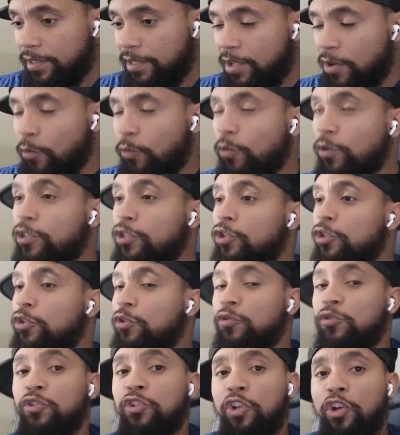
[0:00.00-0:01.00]
What do you
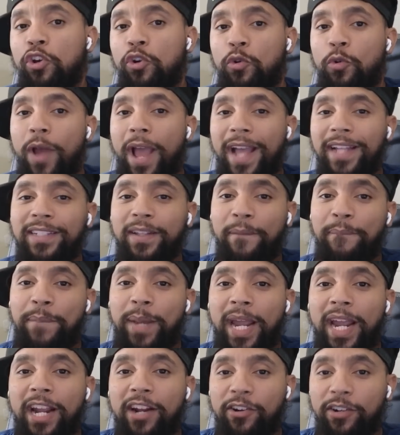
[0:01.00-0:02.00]
do as a
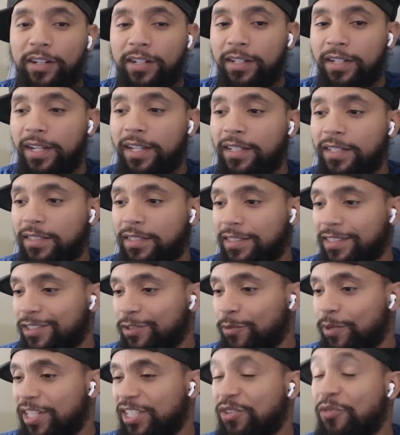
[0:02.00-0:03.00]
parent in this
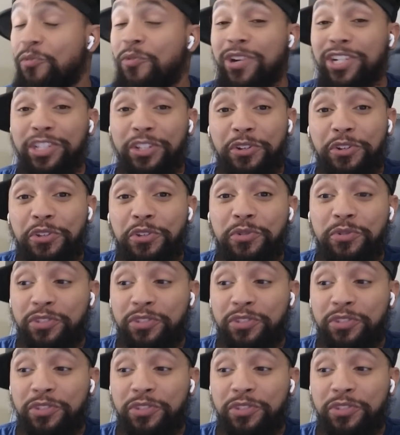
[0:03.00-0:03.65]
situation? What do you do?